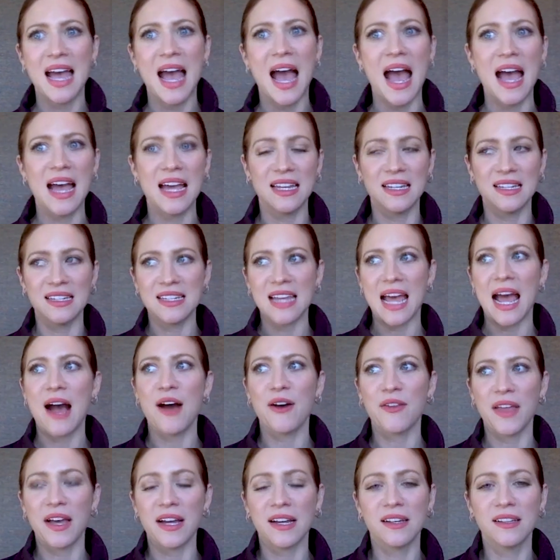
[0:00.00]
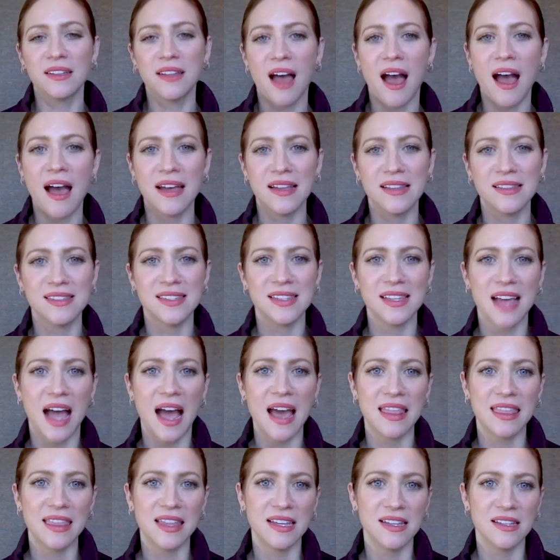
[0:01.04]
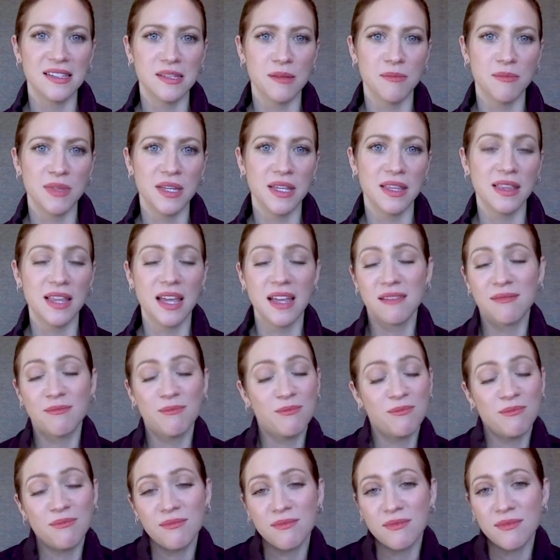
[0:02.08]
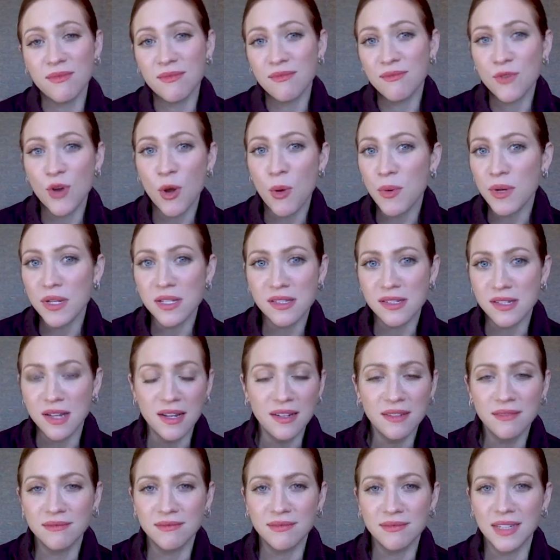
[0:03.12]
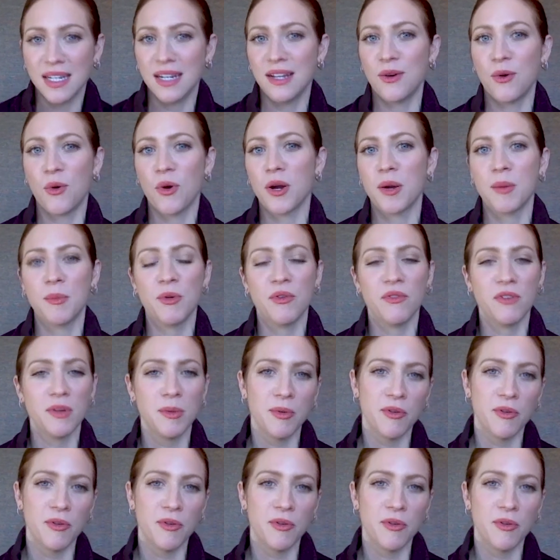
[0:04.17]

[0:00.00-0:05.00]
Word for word: and how that collides, I think is something that nobody's done in a horror movie